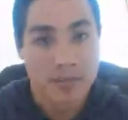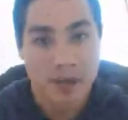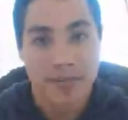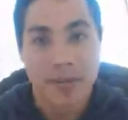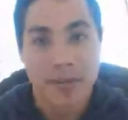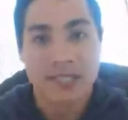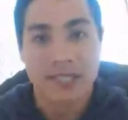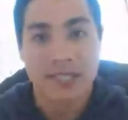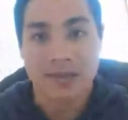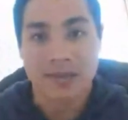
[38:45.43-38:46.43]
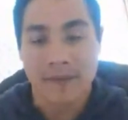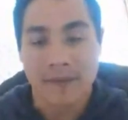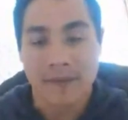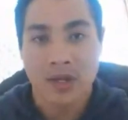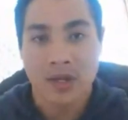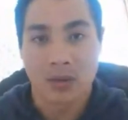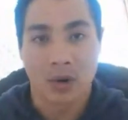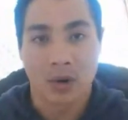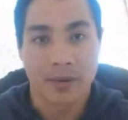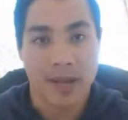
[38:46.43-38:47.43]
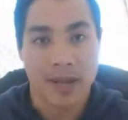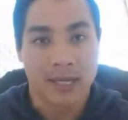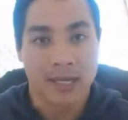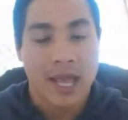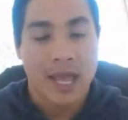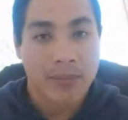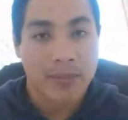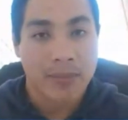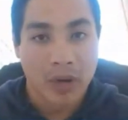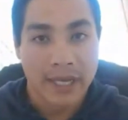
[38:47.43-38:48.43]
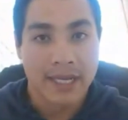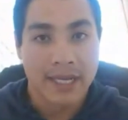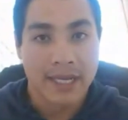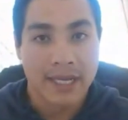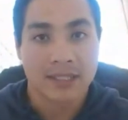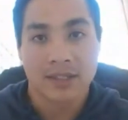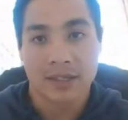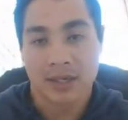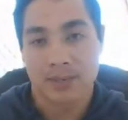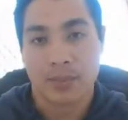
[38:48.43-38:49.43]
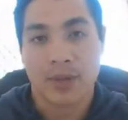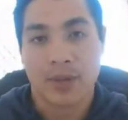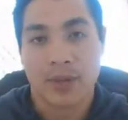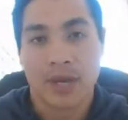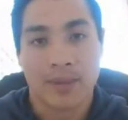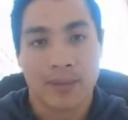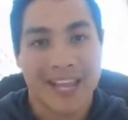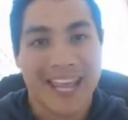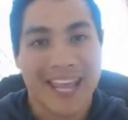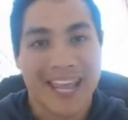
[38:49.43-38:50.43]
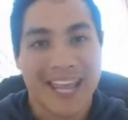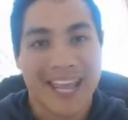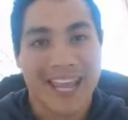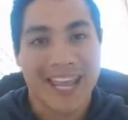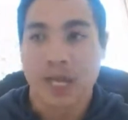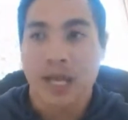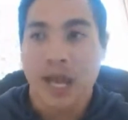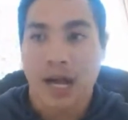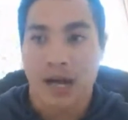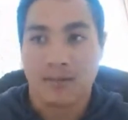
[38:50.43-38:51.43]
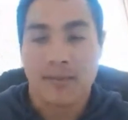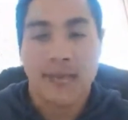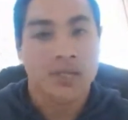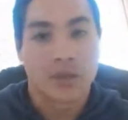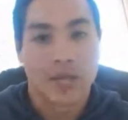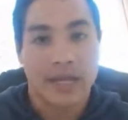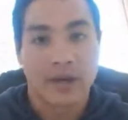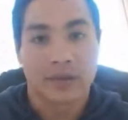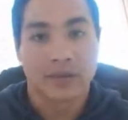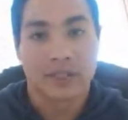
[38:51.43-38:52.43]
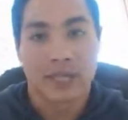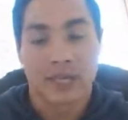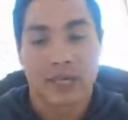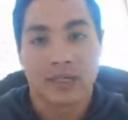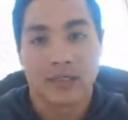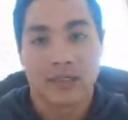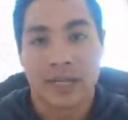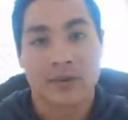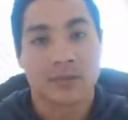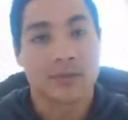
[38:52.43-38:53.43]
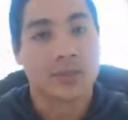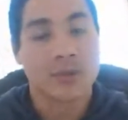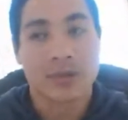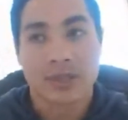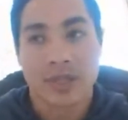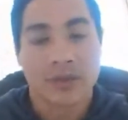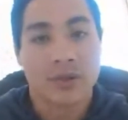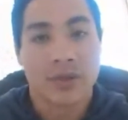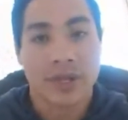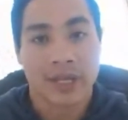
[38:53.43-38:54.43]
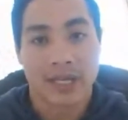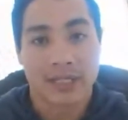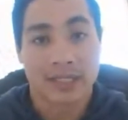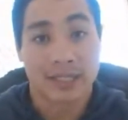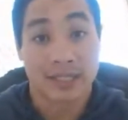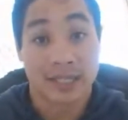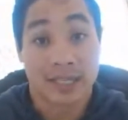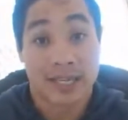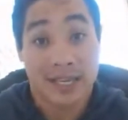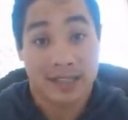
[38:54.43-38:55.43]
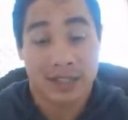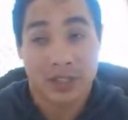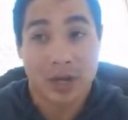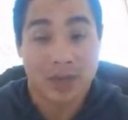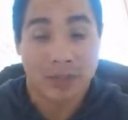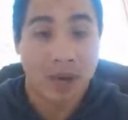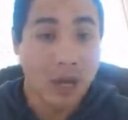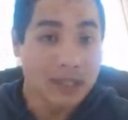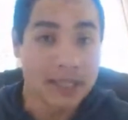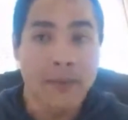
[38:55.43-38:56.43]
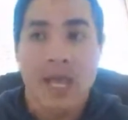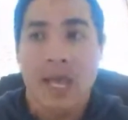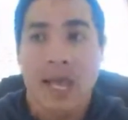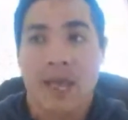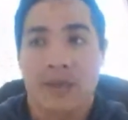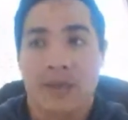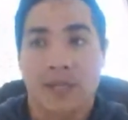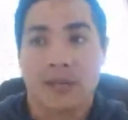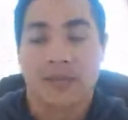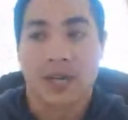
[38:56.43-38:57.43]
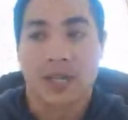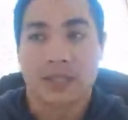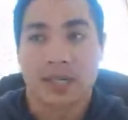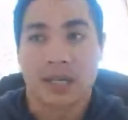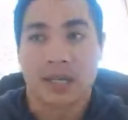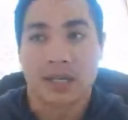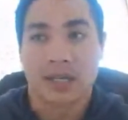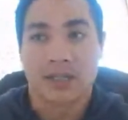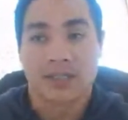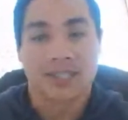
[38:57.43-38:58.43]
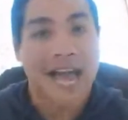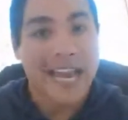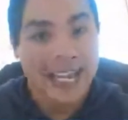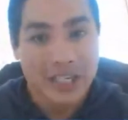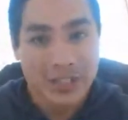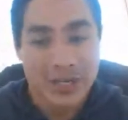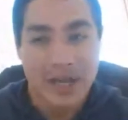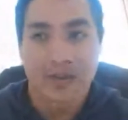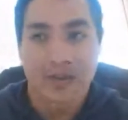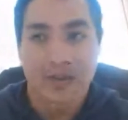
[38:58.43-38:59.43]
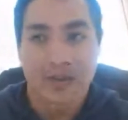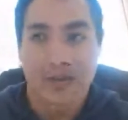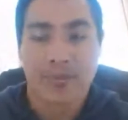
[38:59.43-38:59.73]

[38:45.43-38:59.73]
and mortar business, right, you got to worry about employees. You got to put up cameras to make sure they don't do thing that it's against the shop policy, and then you've got signage you have to